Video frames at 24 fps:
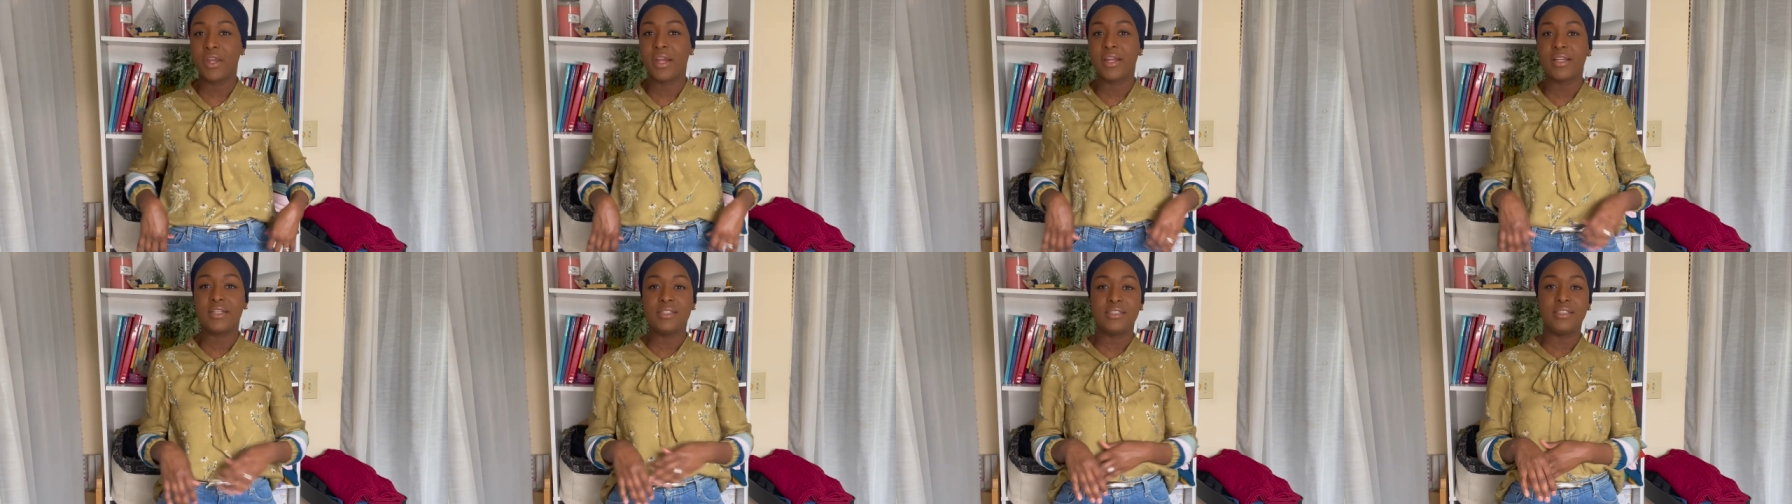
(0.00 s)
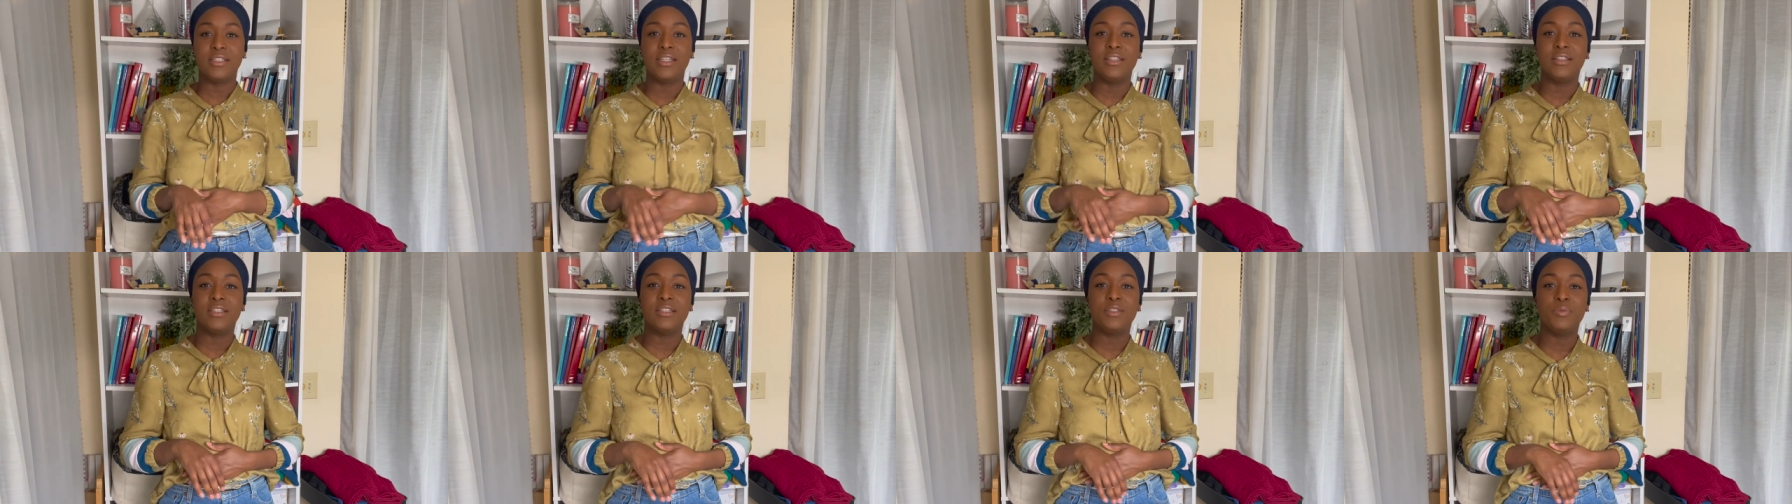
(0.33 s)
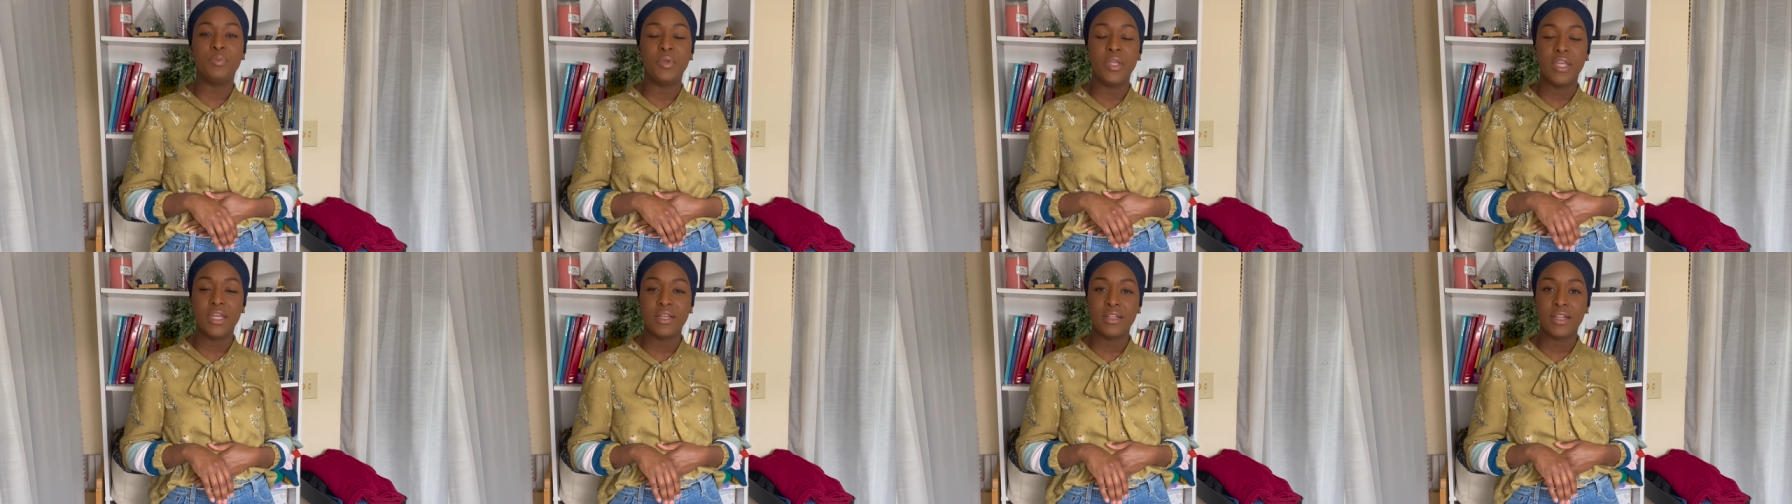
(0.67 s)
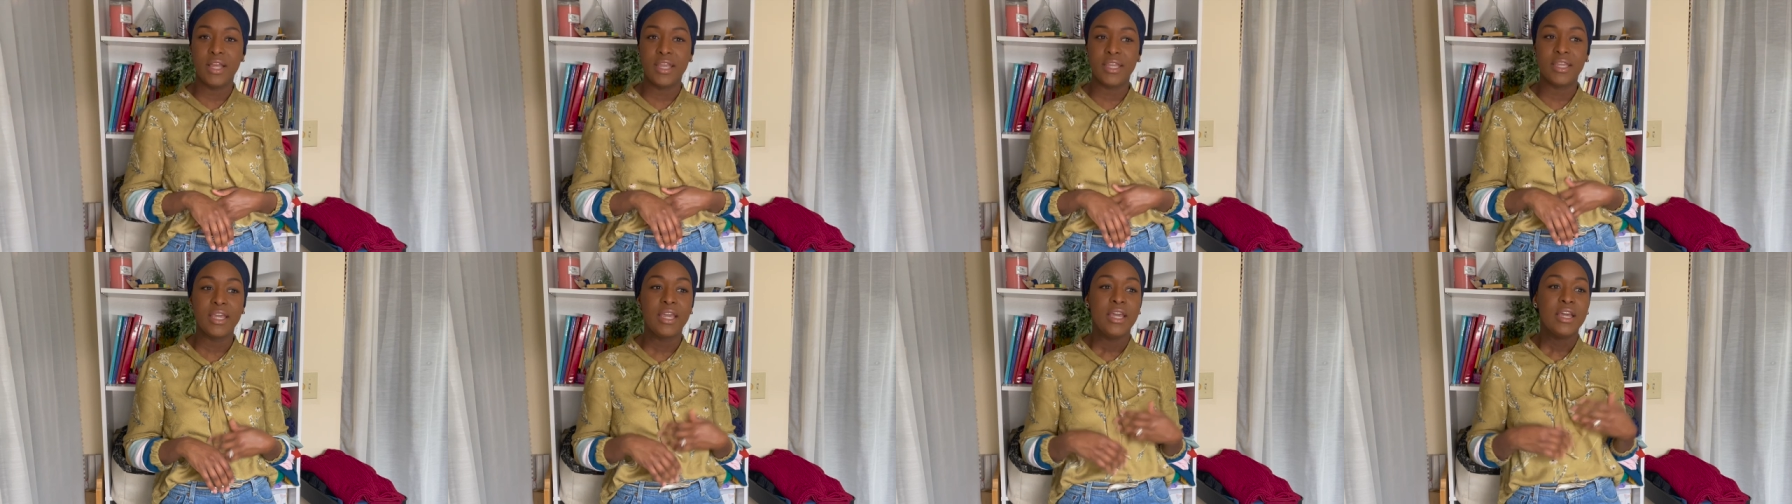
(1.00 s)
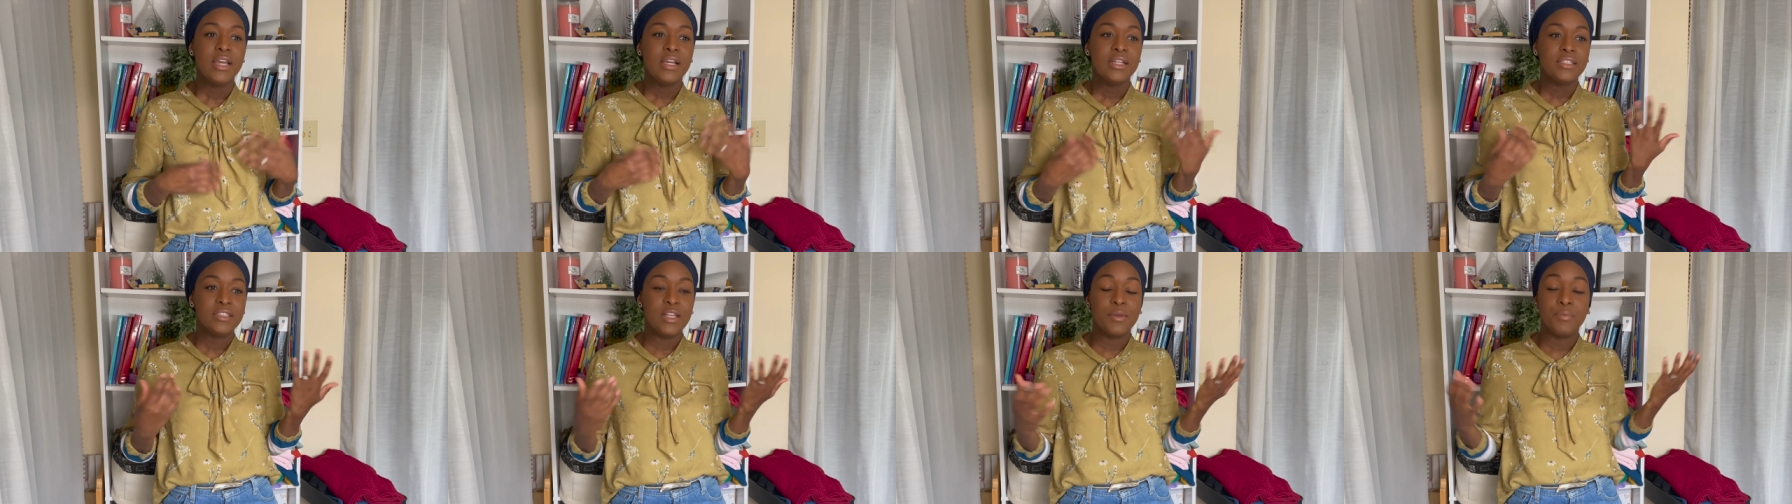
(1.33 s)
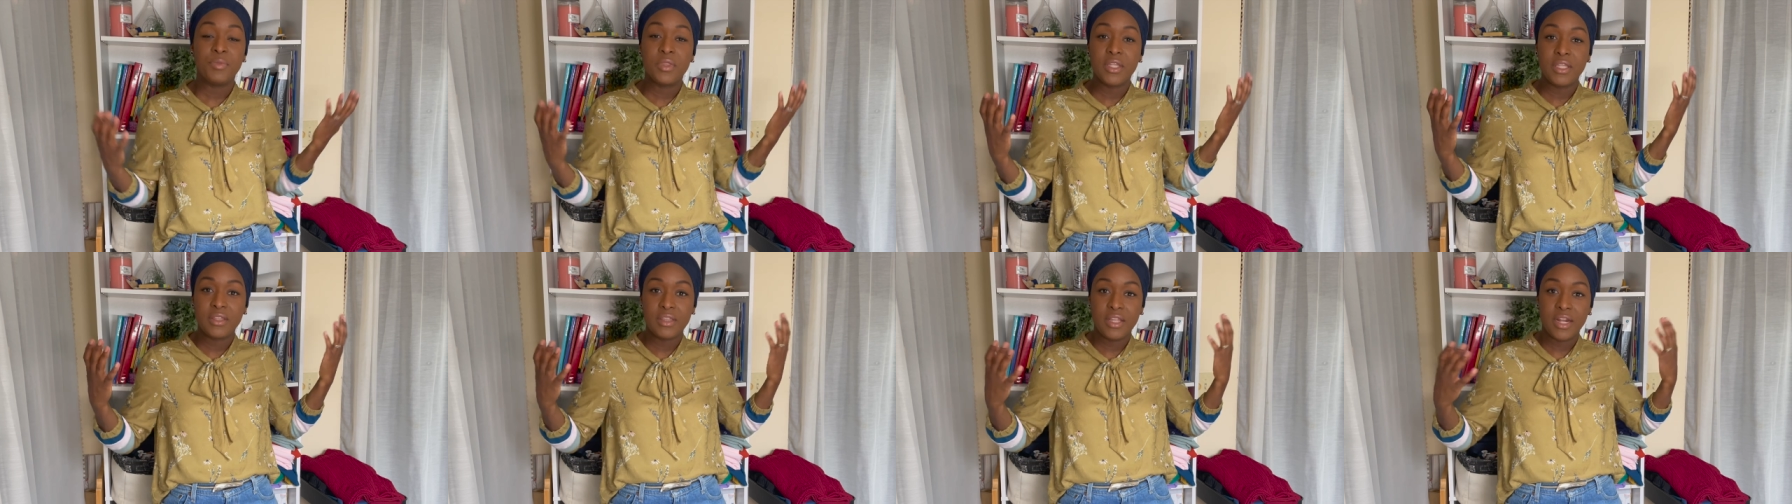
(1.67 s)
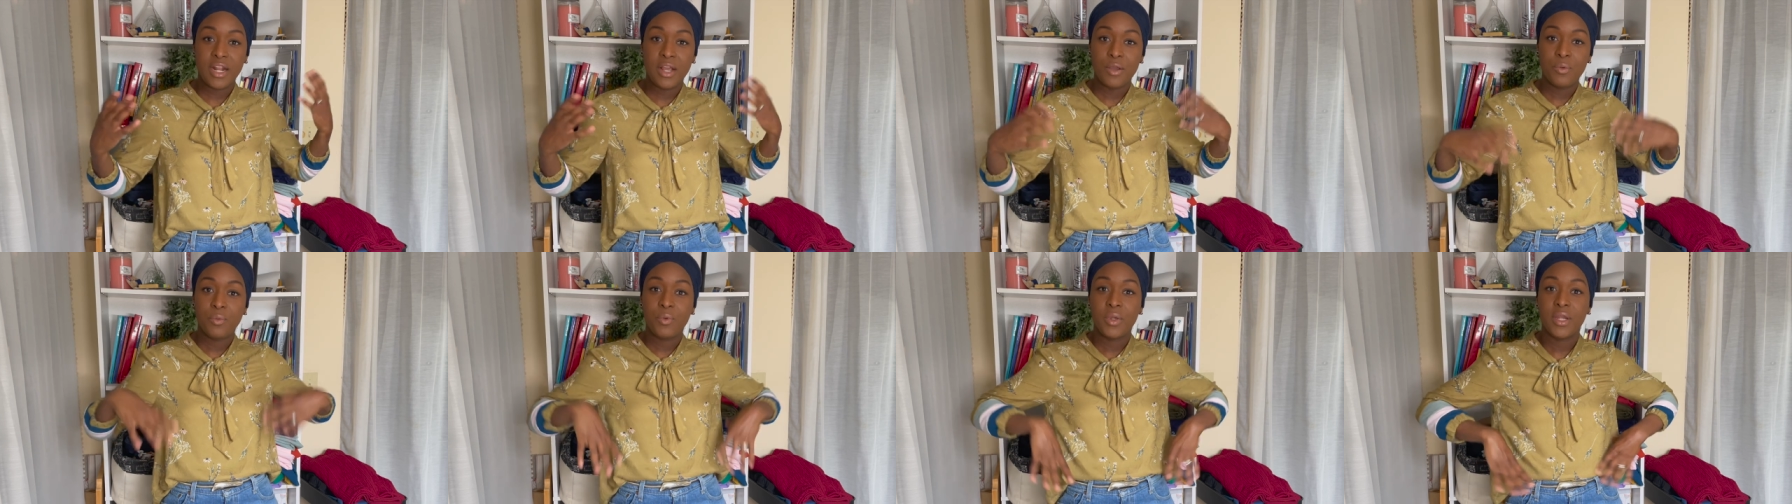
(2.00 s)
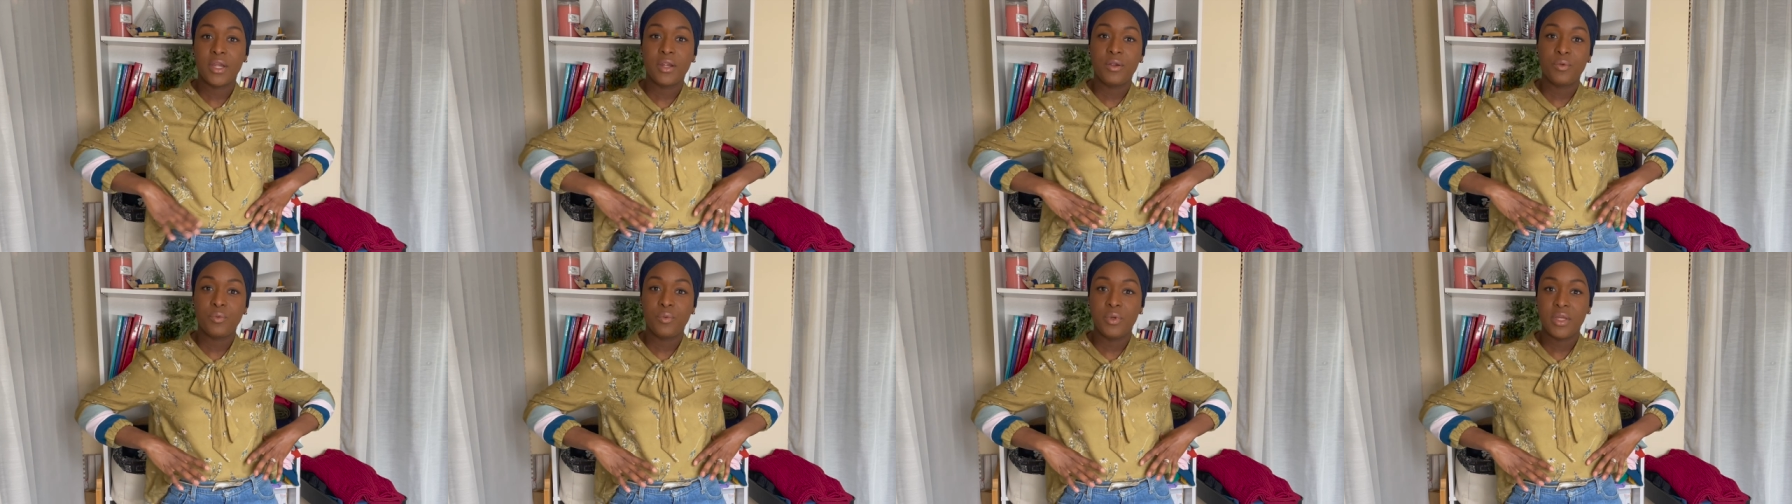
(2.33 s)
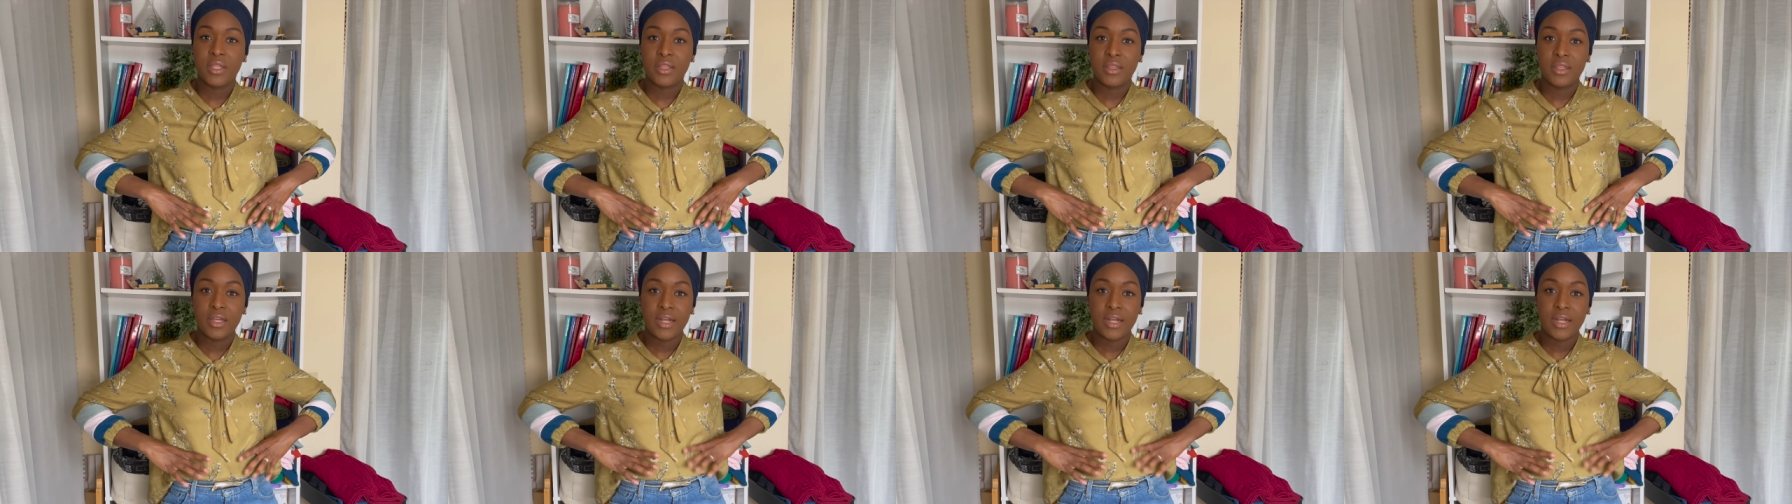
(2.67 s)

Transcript: I could see this being like something that I wear with